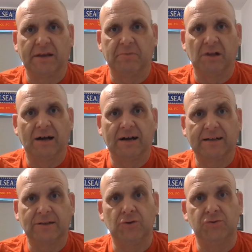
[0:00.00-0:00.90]
blah,
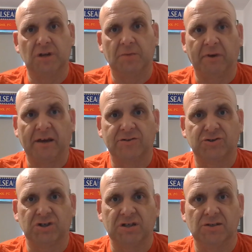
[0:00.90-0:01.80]
losing to
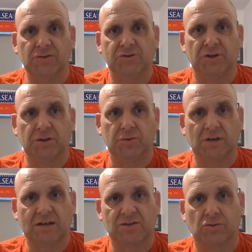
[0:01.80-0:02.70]
PSG, losing to
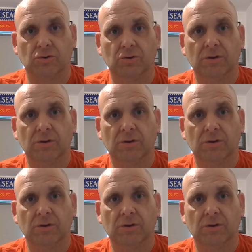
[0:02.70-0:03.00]
Newcastle.